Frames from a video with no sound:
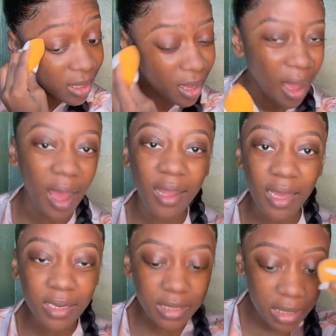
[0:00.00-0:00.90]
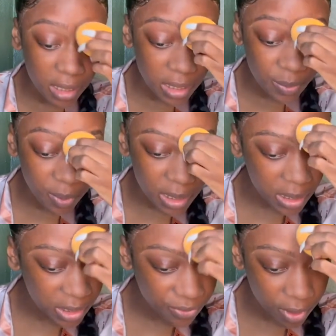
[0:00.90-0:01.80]
I kind of took his
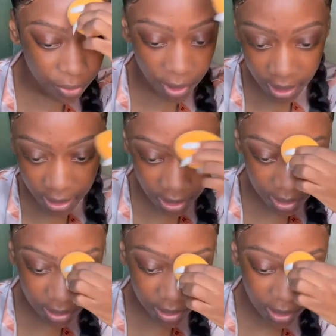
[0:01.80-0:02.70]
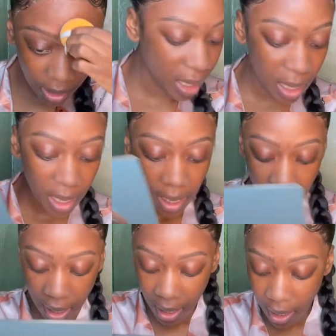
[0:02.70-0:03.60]
presence for granted.
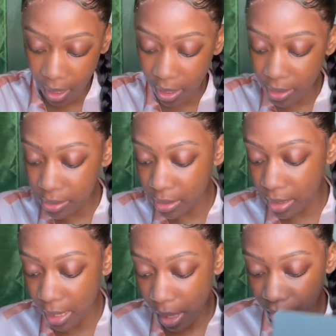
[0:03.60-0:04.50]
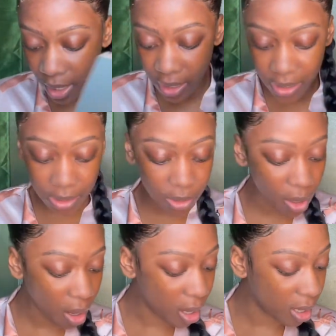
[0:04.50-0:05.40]
And now that he's
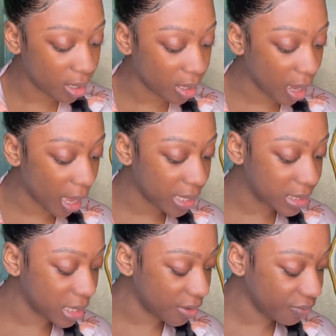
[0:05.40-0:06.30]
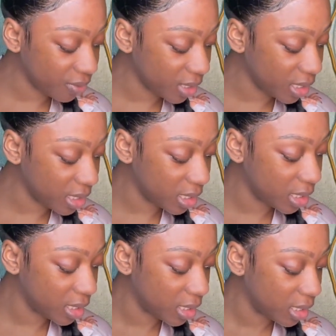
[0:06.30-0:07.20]
gone, I definitely
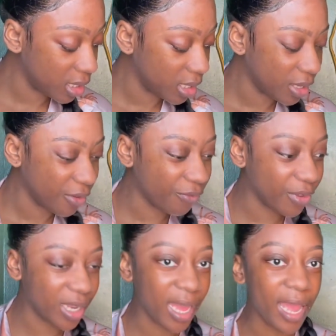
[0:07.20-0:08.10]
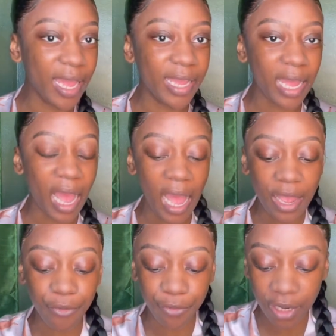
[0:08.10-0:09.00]
feel like I
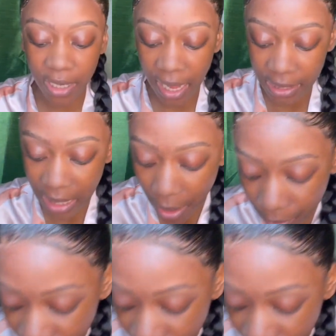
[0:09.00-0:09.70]
realize how much